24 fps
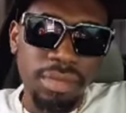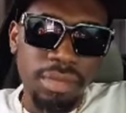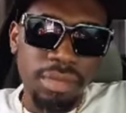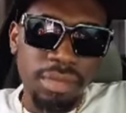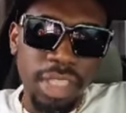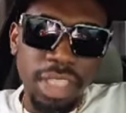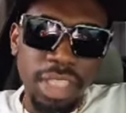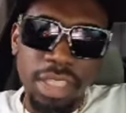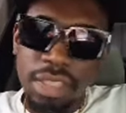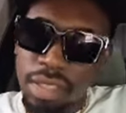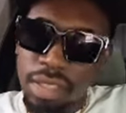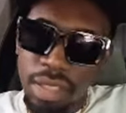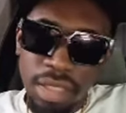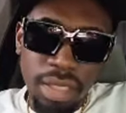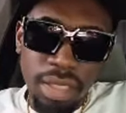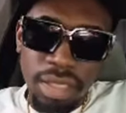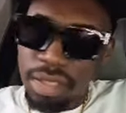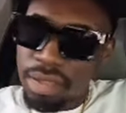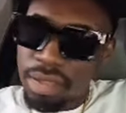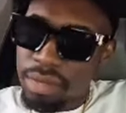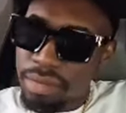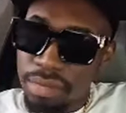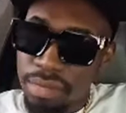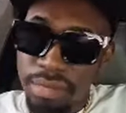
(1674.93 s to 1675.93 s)
It
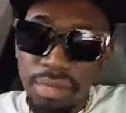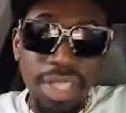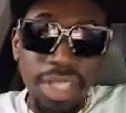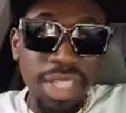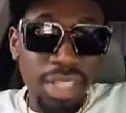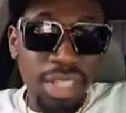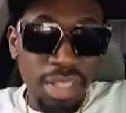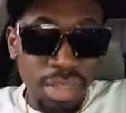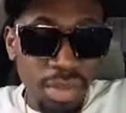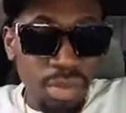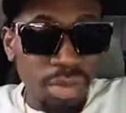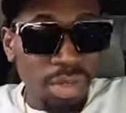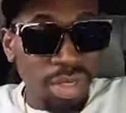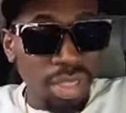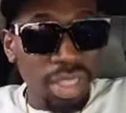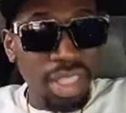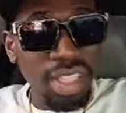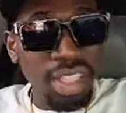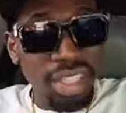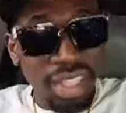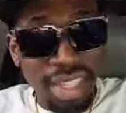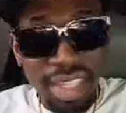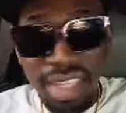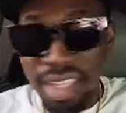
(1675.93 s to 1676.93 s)
hurt me know the
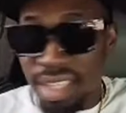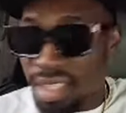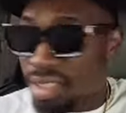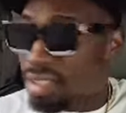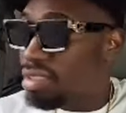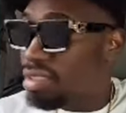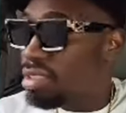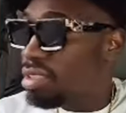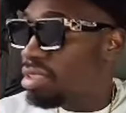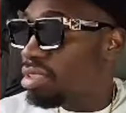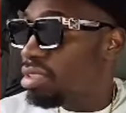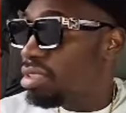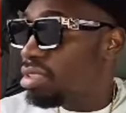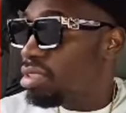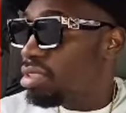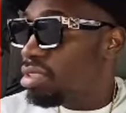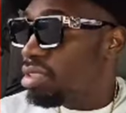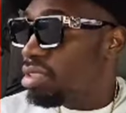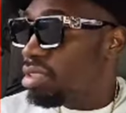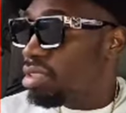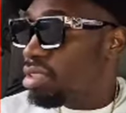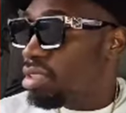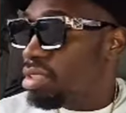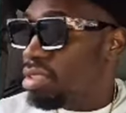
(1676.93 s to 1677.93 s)
days
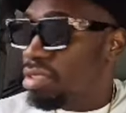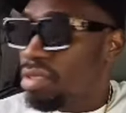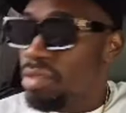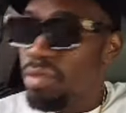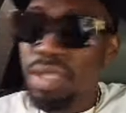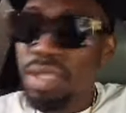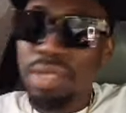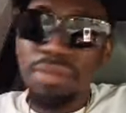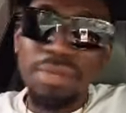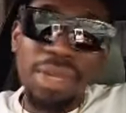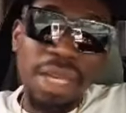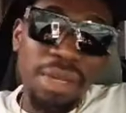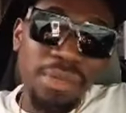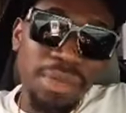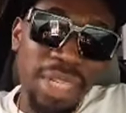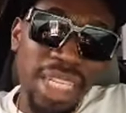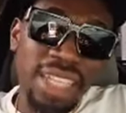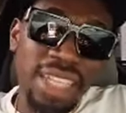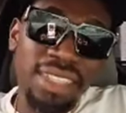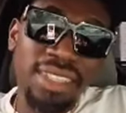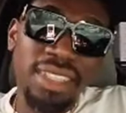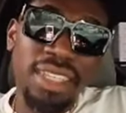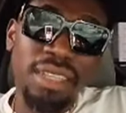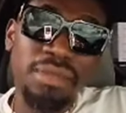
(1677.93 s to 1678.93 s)
when my
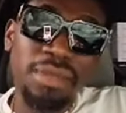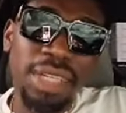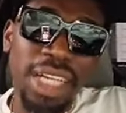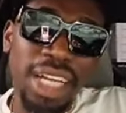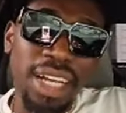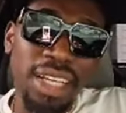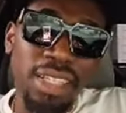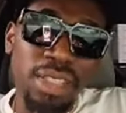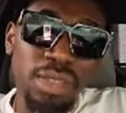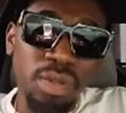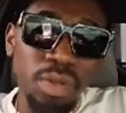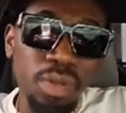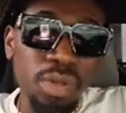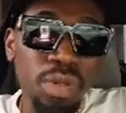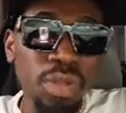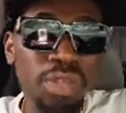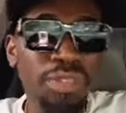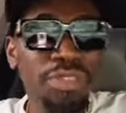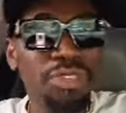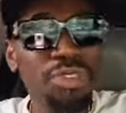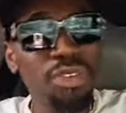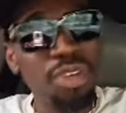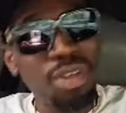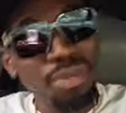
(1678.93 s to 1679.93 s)
mother sent me to school with four